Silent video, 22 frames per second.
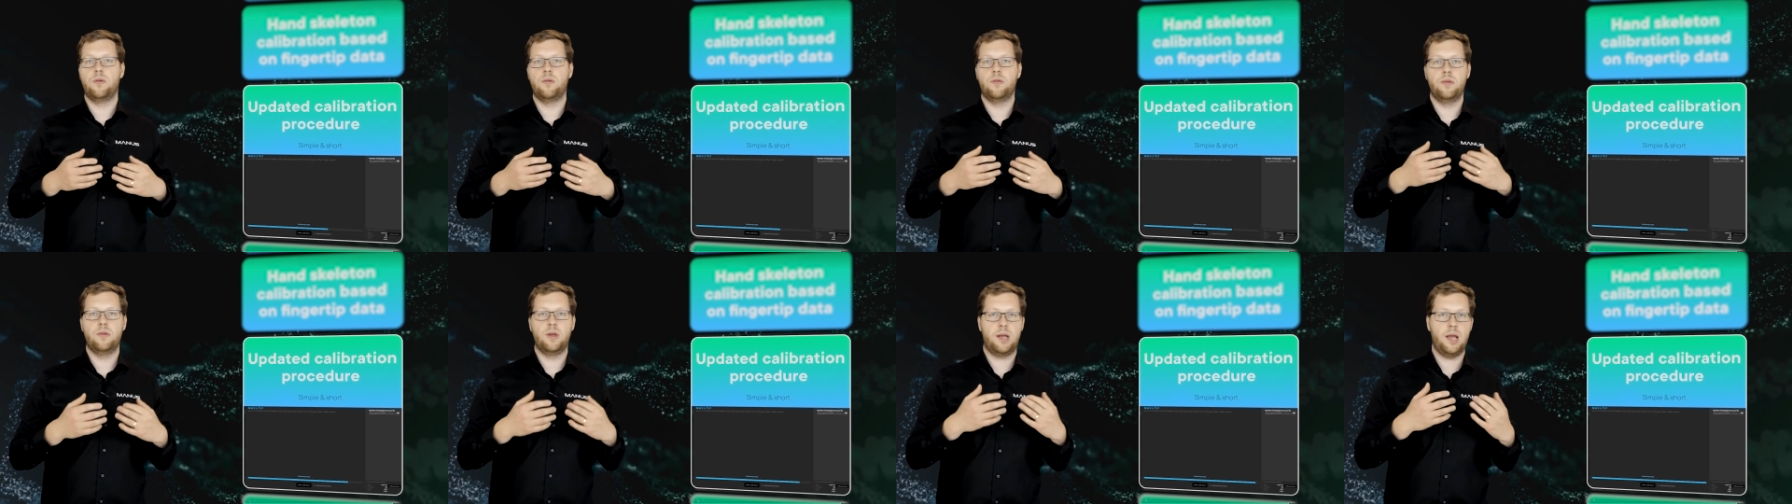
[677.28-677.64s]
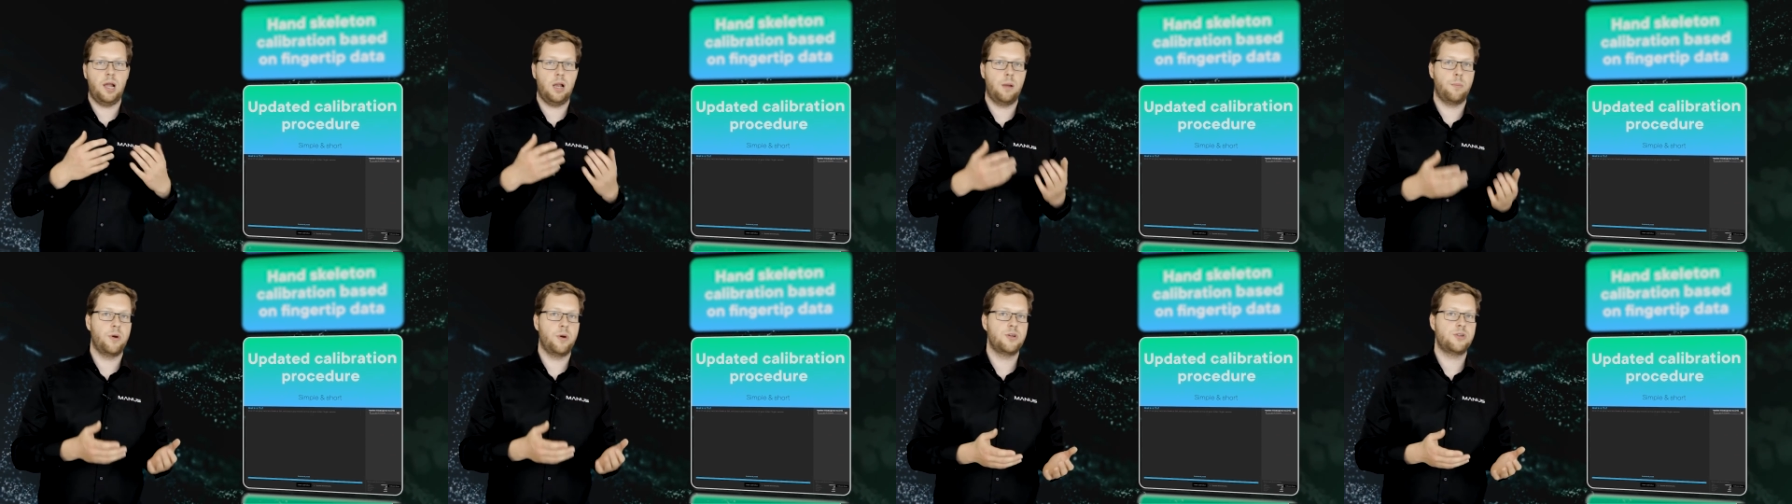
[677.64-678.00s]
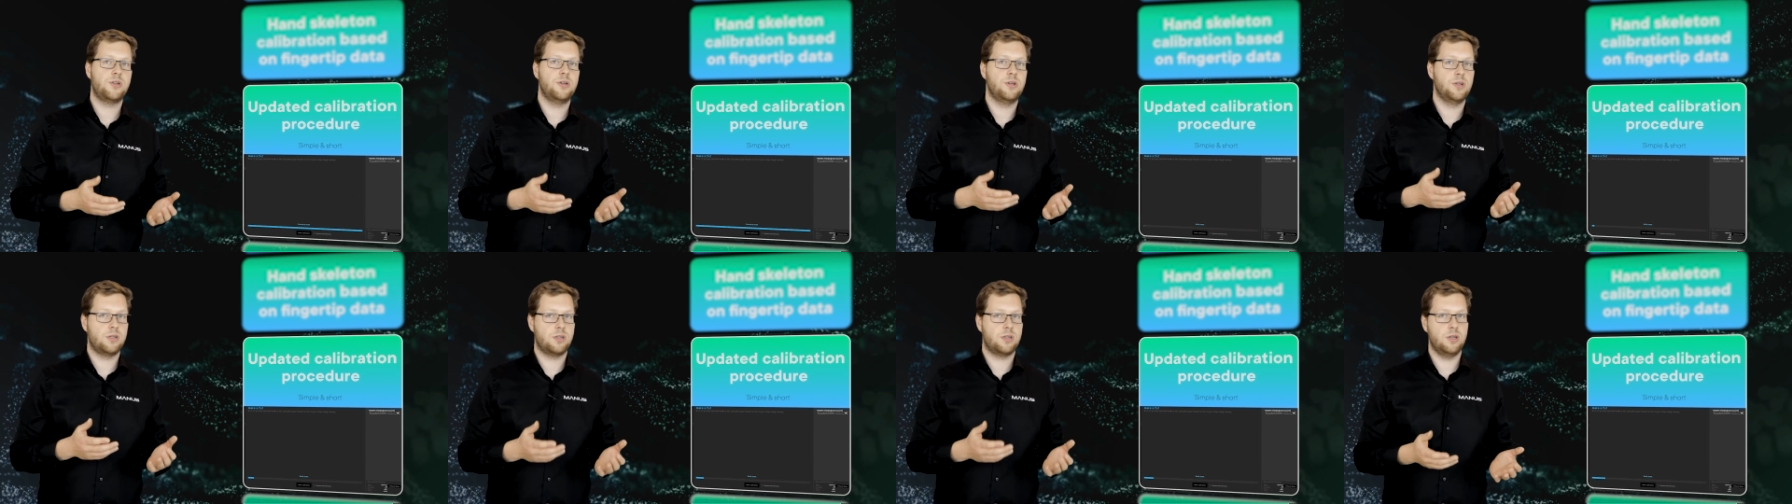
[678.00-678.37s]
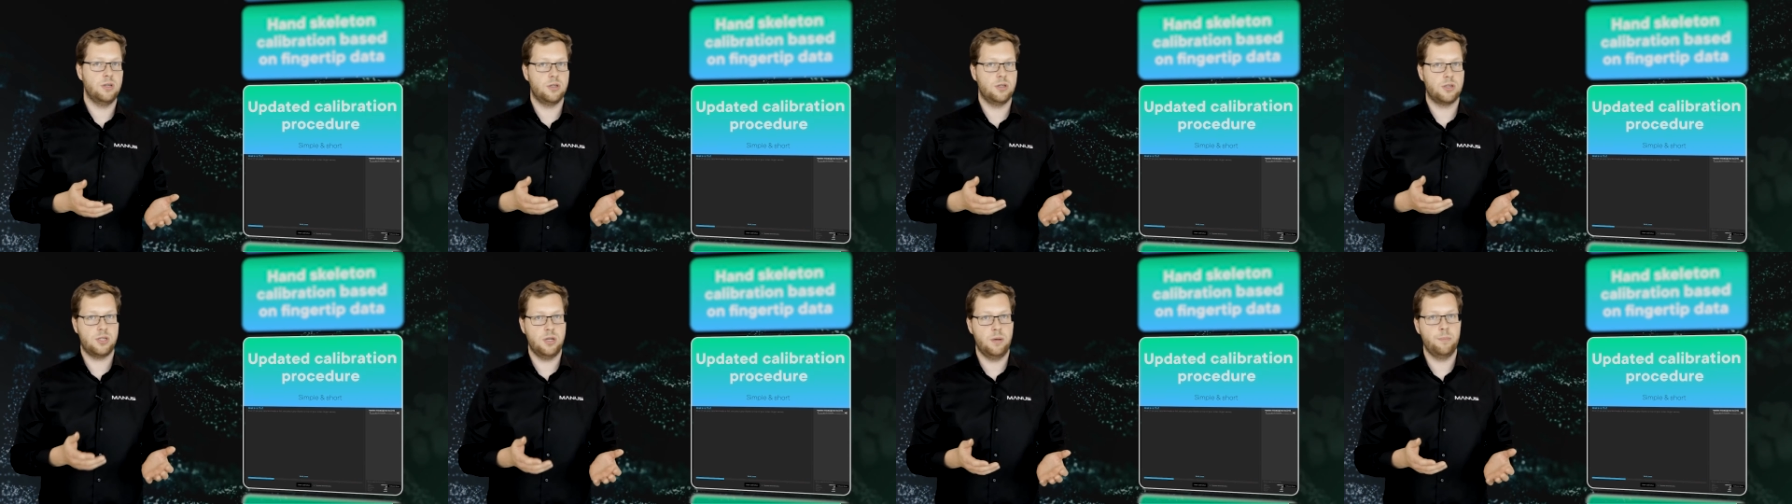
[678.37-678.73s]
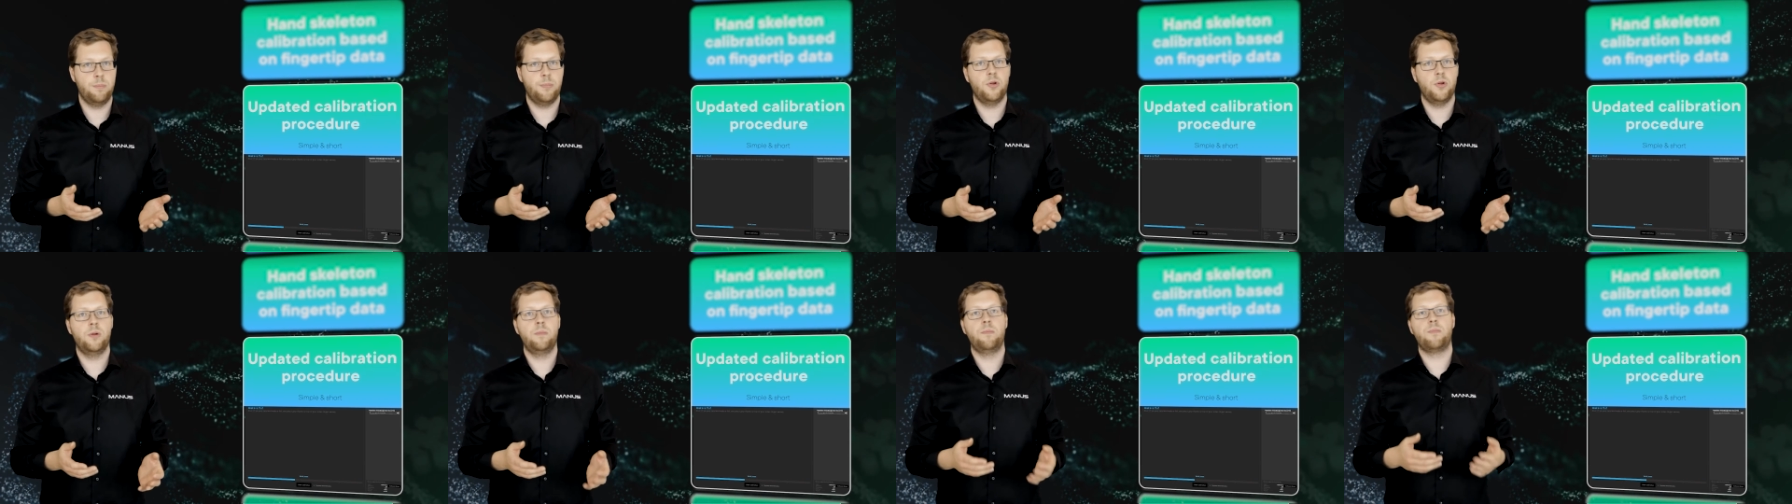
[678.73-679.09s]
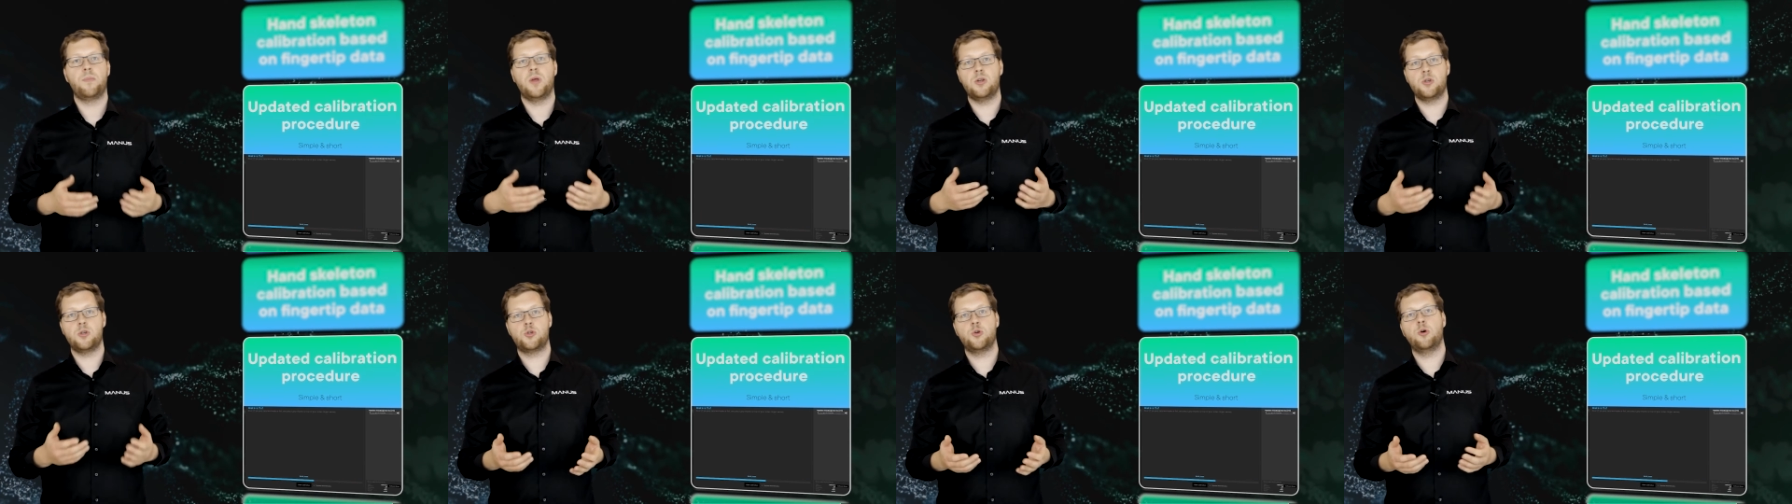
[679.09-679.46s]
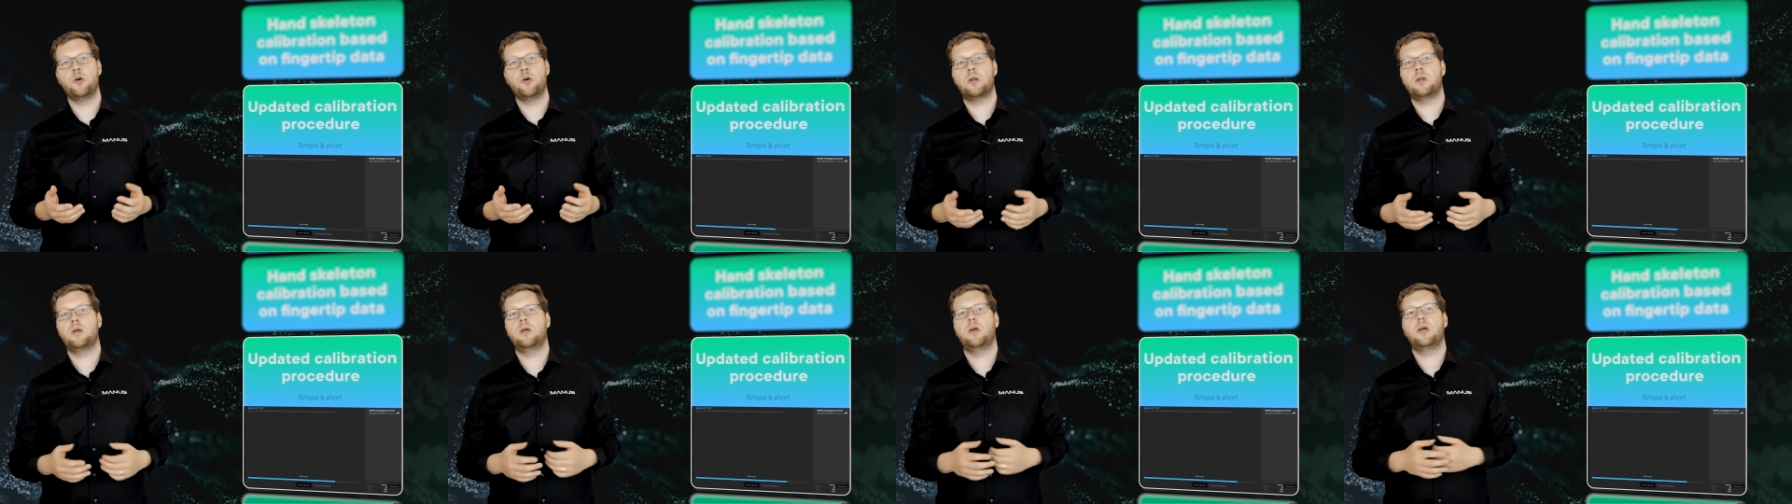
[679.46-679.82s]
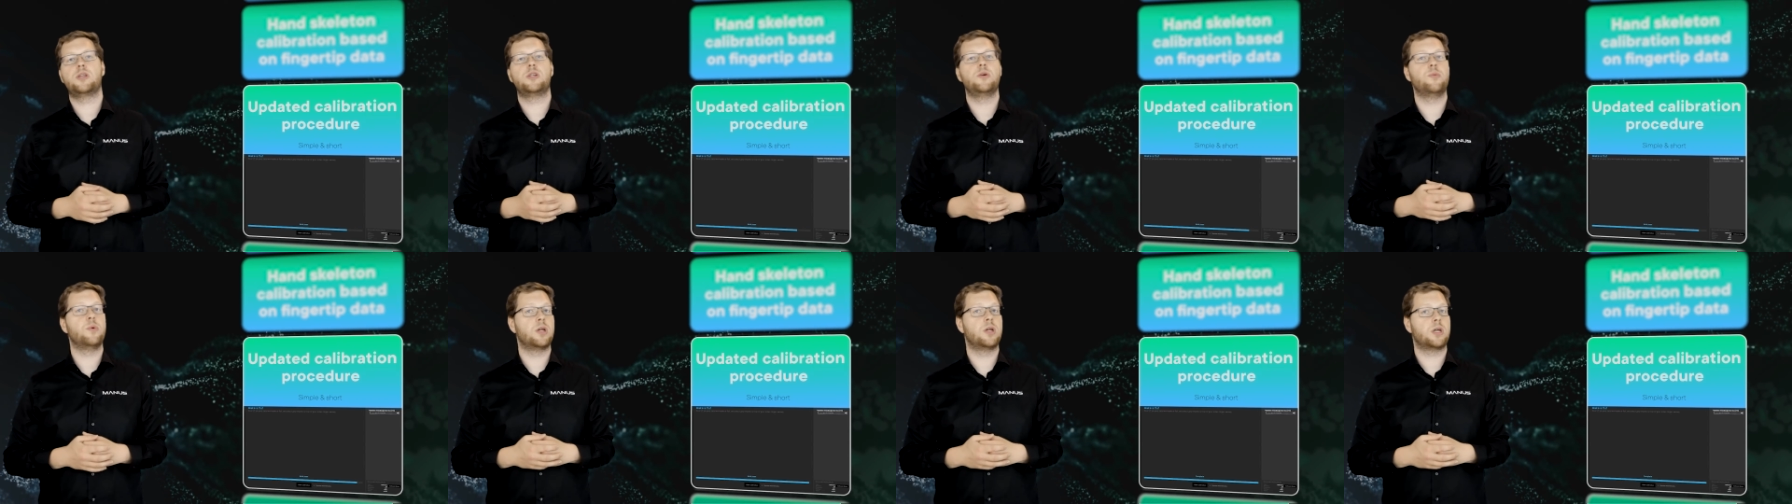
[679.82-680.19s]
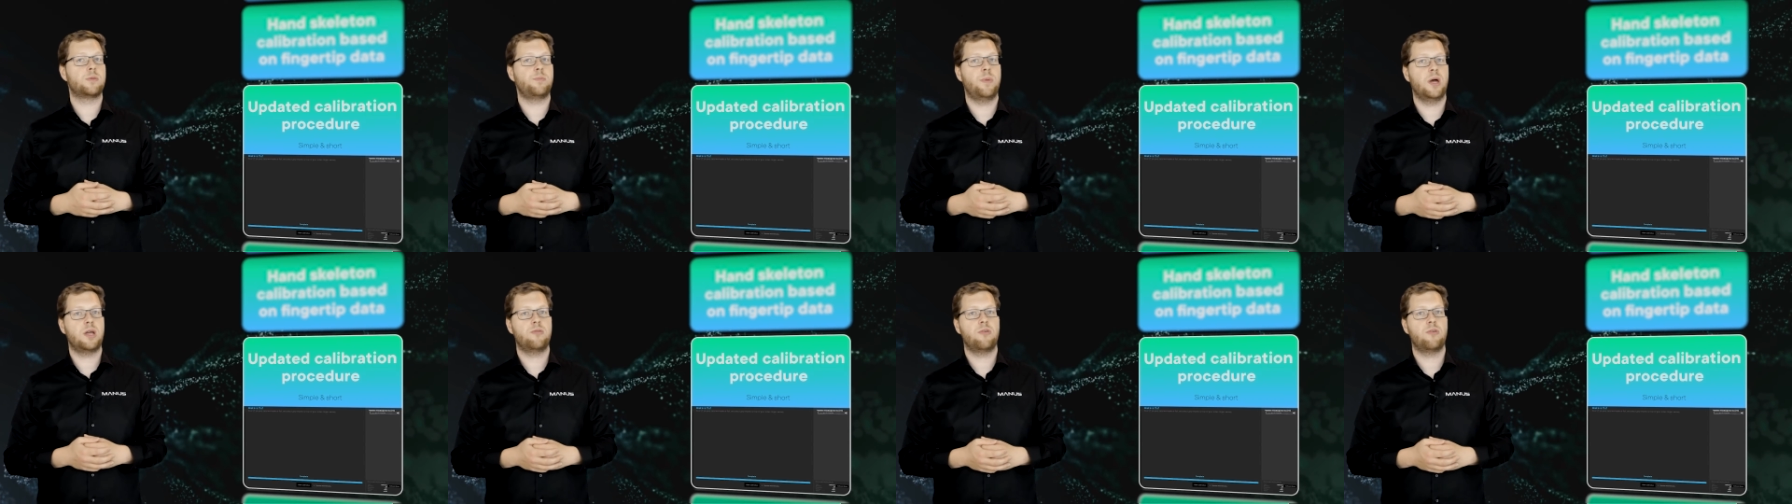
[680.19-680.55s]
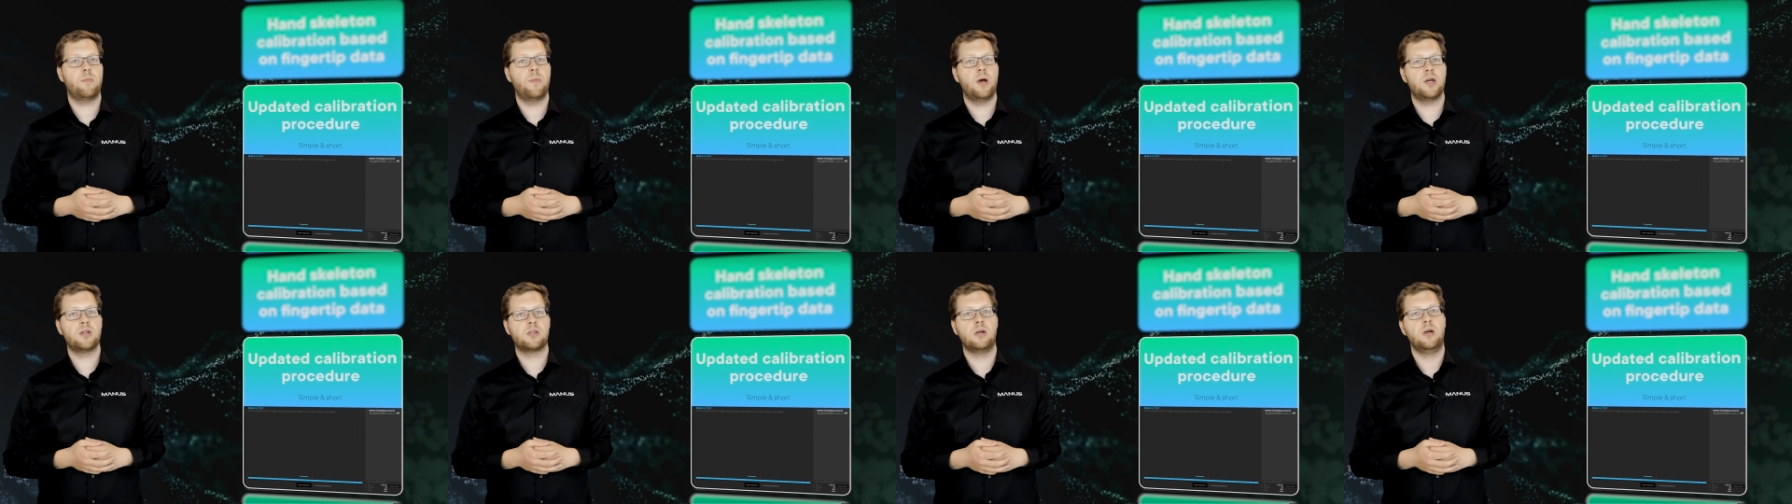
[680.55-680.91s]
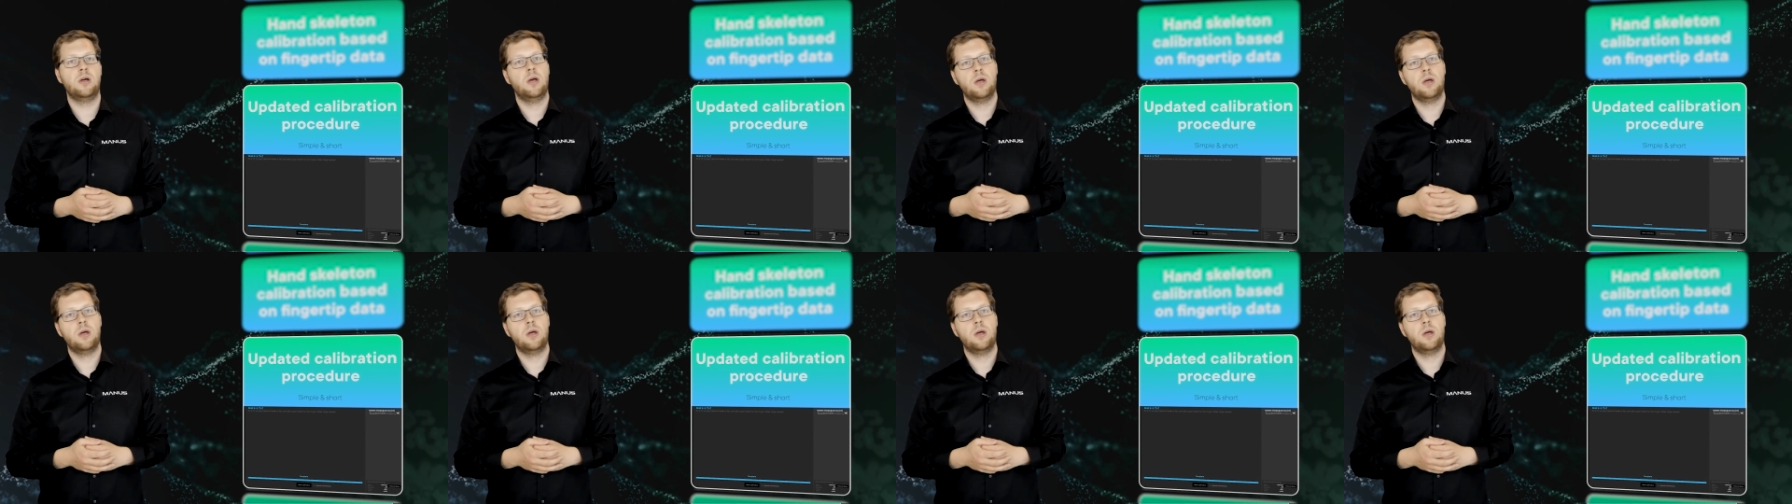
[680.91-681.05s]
The calibration is still simple and short, as you would expect from us,